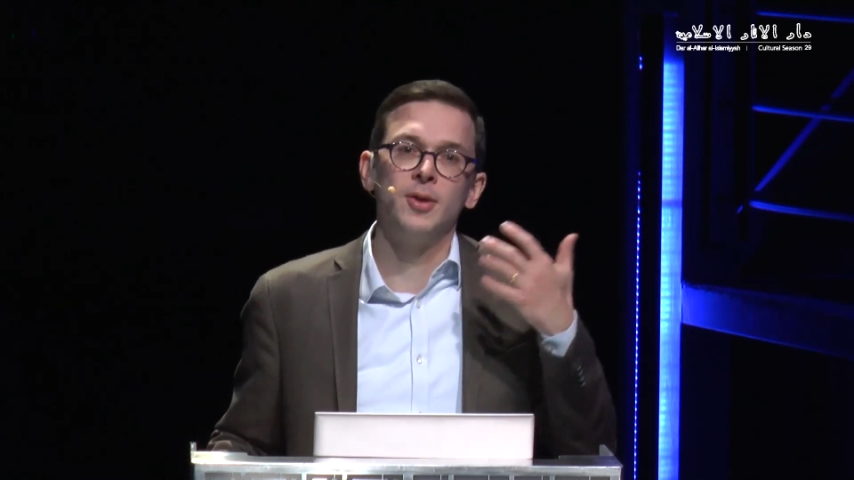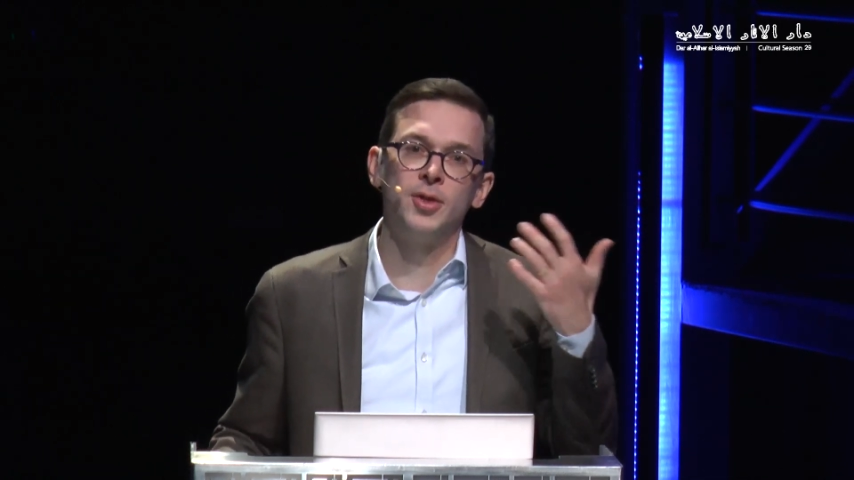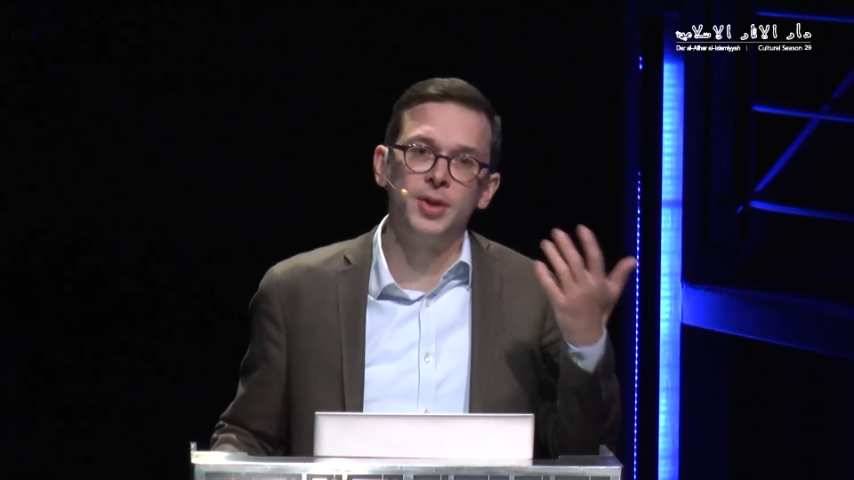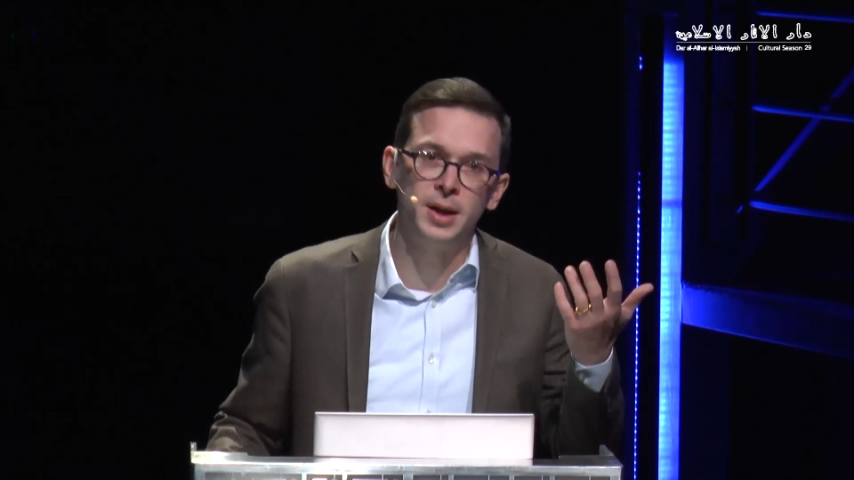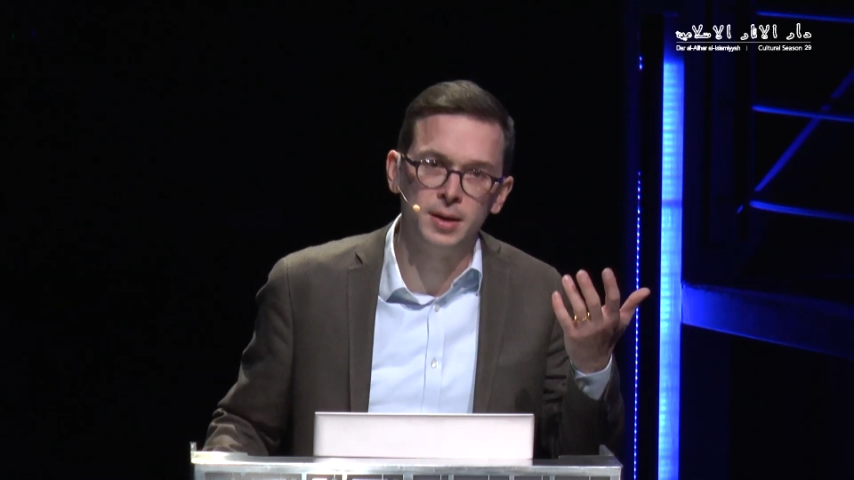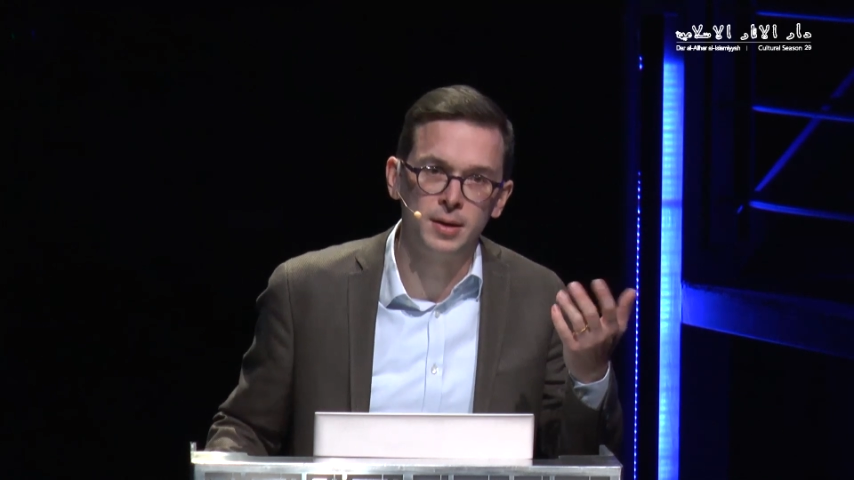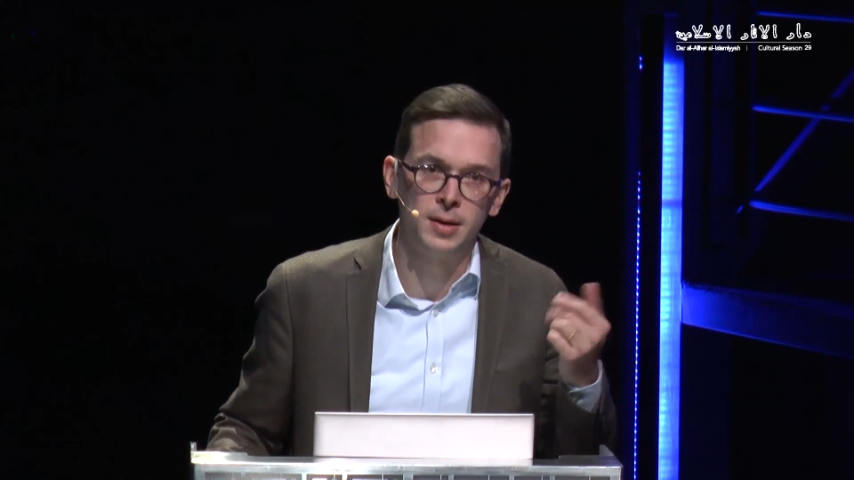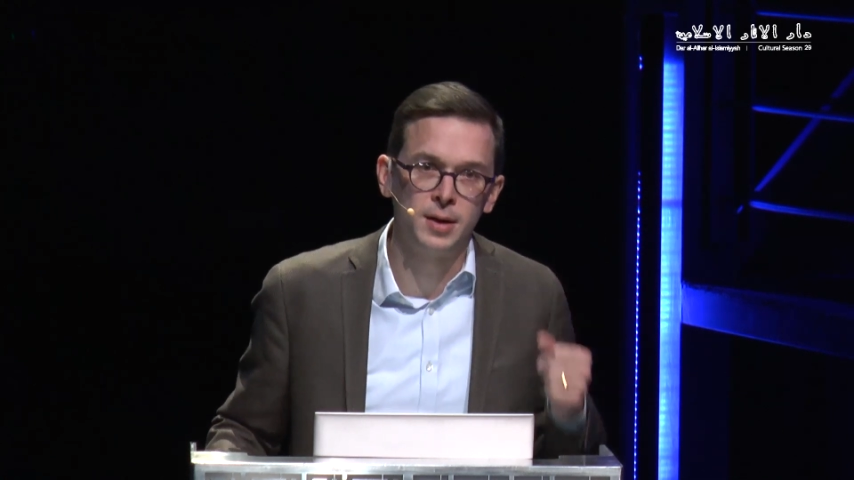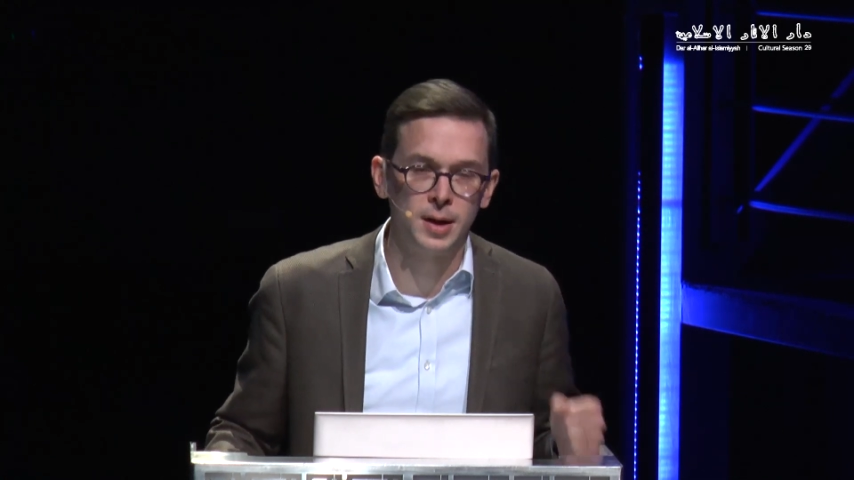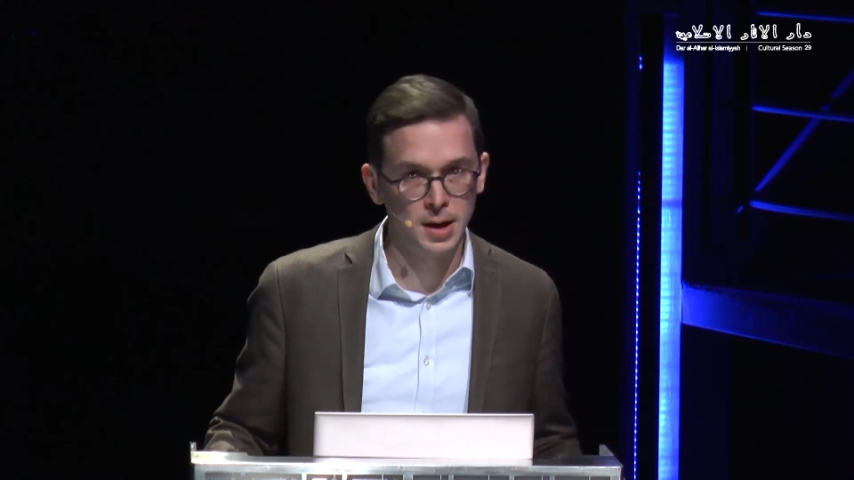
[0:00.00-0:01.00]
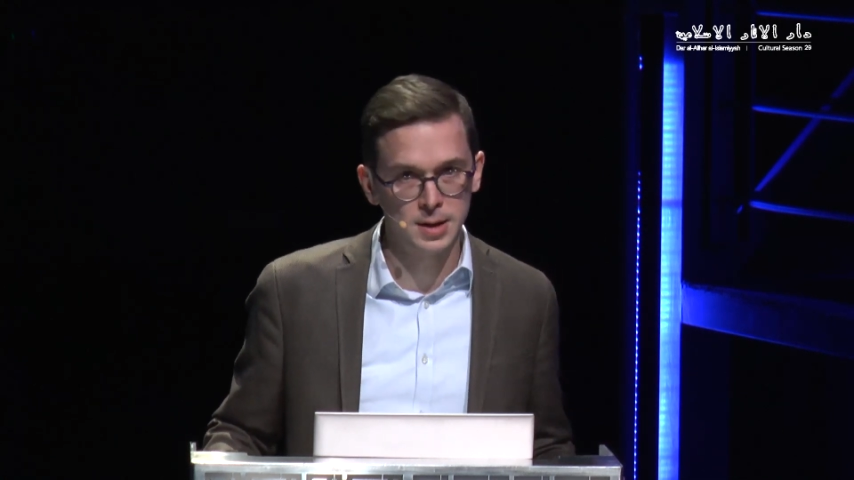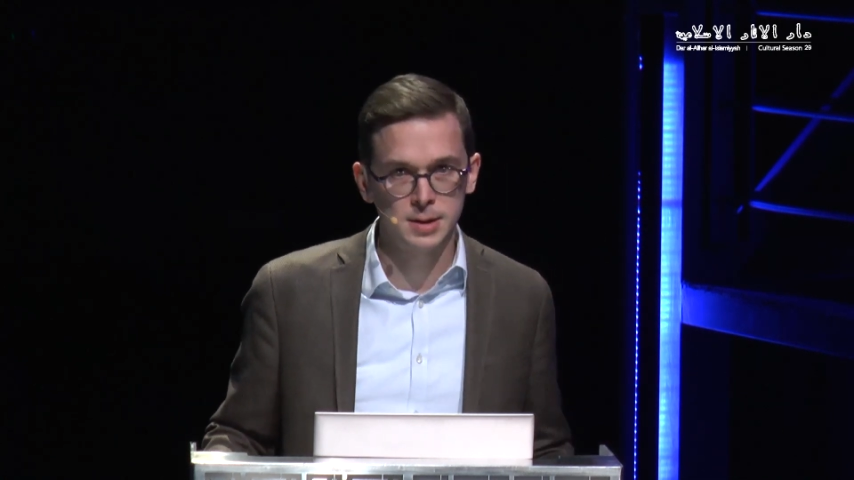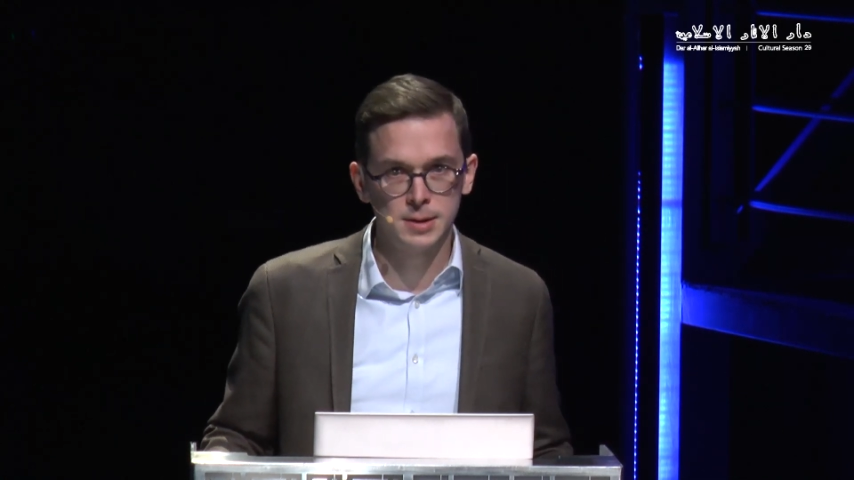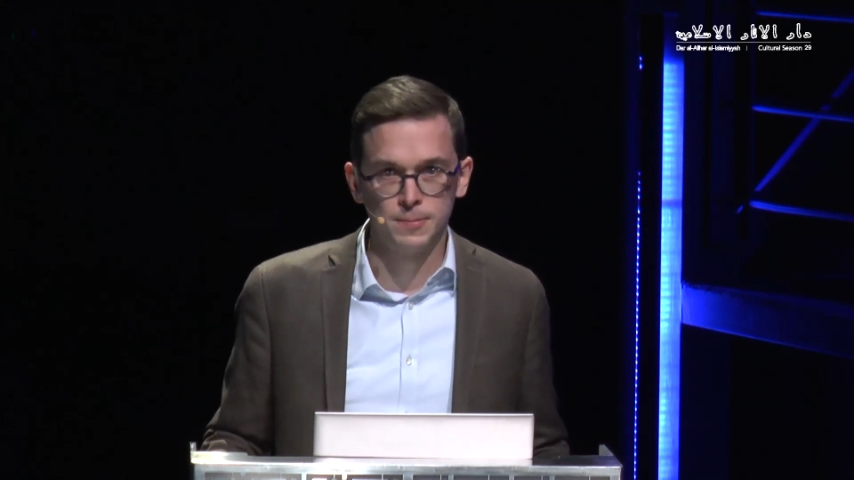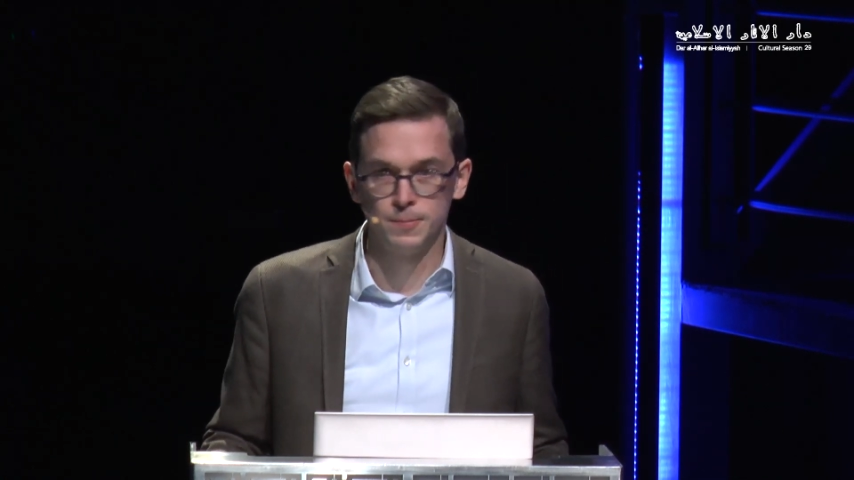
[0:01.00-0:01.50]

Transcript: thin glass.